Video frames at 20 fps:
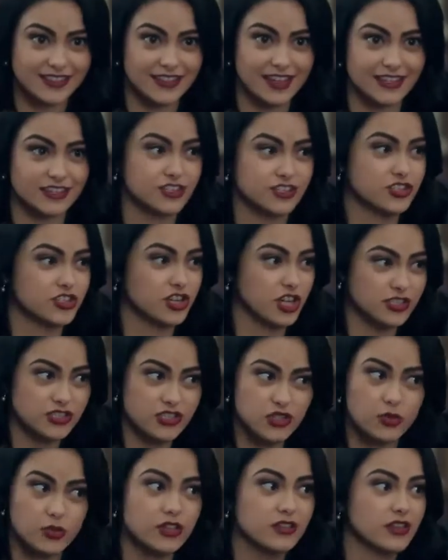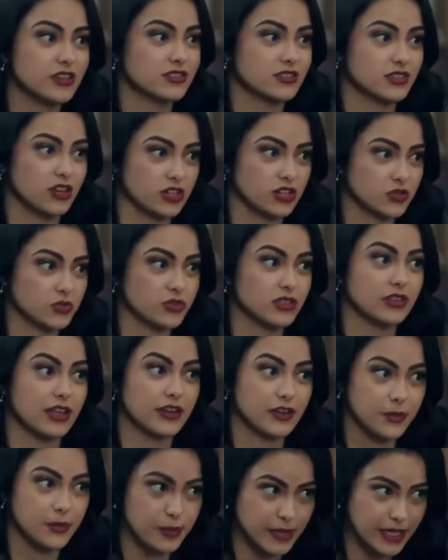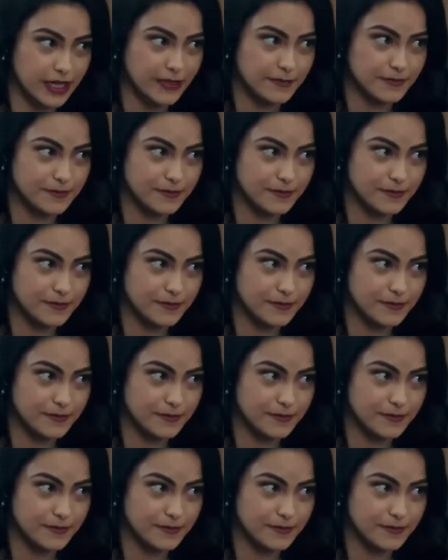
It's just a word that starts with the letter B.